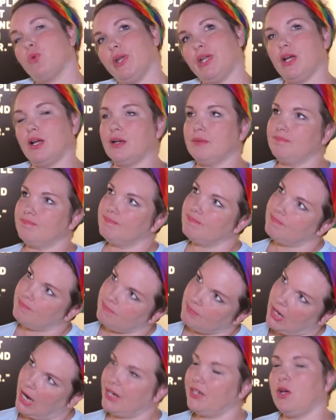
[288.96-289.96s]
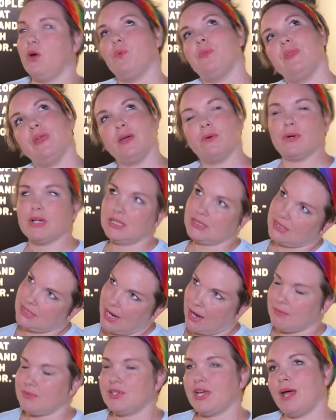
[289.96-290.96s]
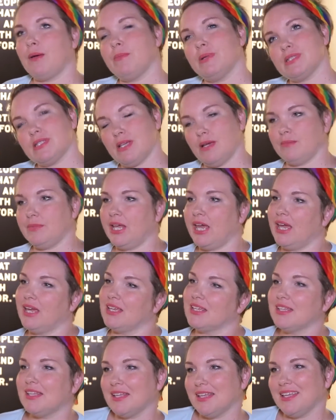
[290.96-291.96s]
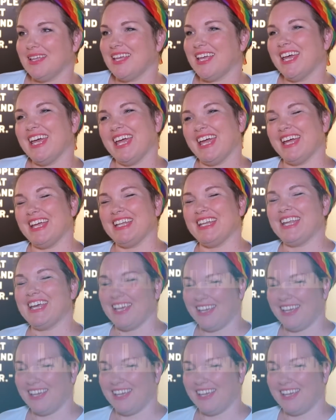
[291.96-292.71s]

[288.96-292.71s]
Twitter. I don't think we're on Snapchat, but someday. And,